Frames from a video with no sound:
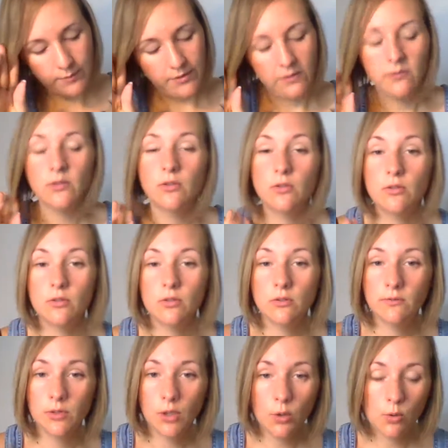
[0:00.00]
But if you
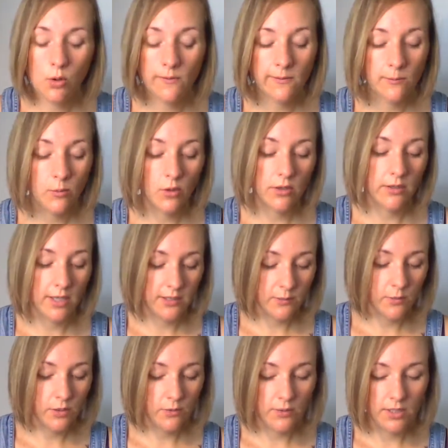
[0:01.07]
if you go overboard, that's
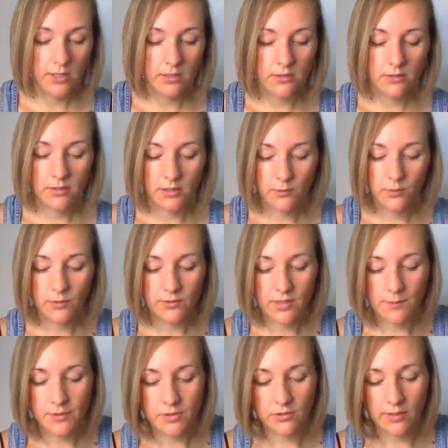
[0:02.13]
when you get, that's when you
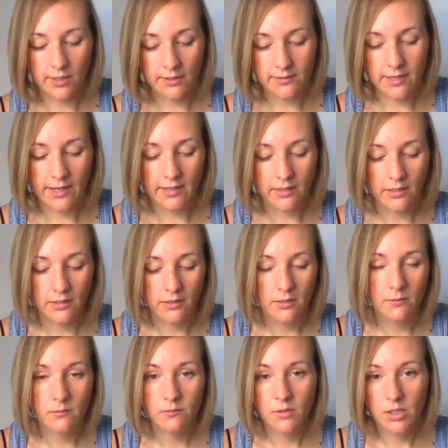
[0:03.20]
step into the anxiety and the,
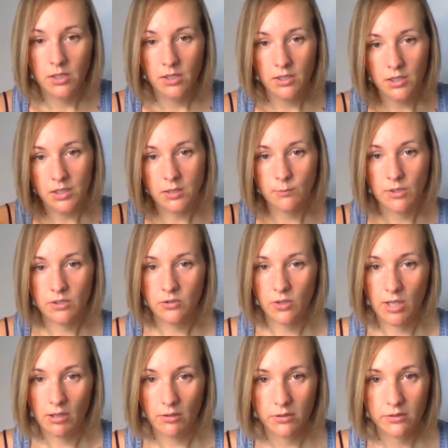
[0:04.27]
and the mental
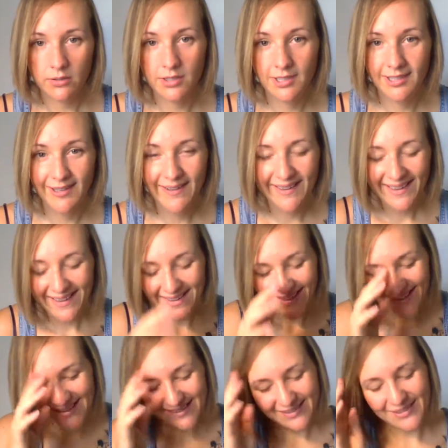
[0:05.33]
health.
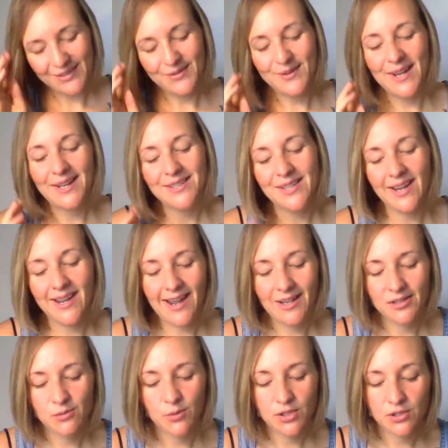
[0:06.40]
And so next I
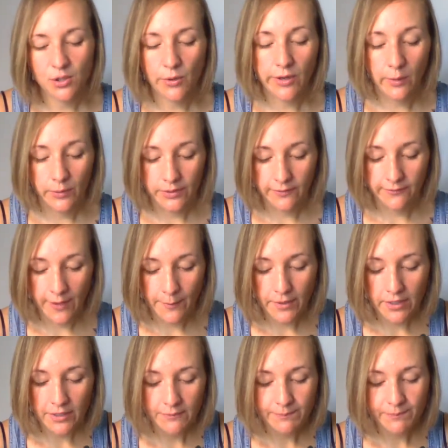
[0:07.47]
asked, what is going on with the
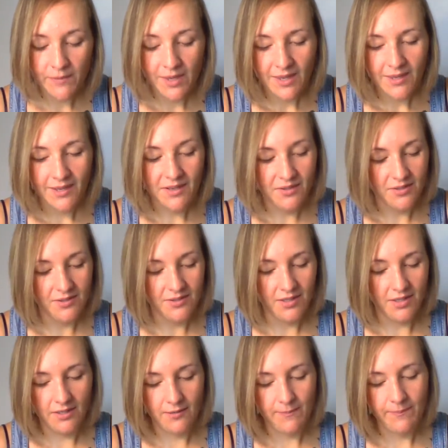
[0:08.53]
feminine? And this is
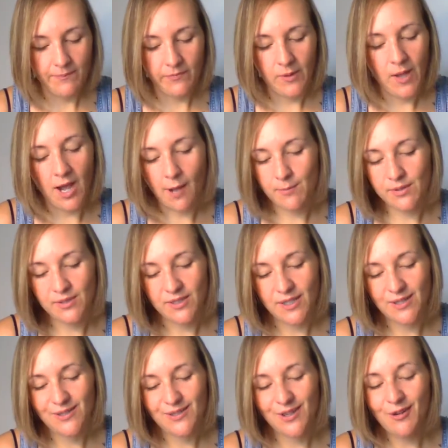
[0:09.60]
like the
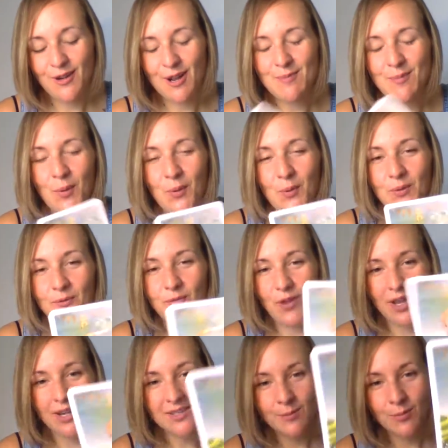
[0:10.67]
opposite. So I pulled
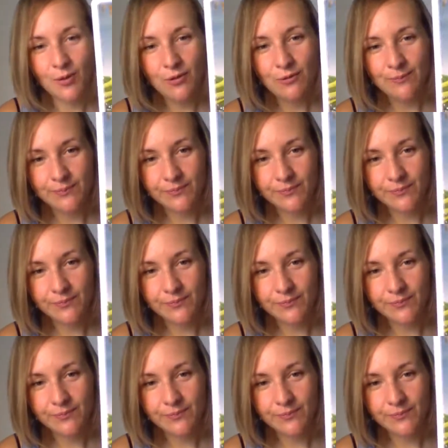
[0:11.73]
flexible.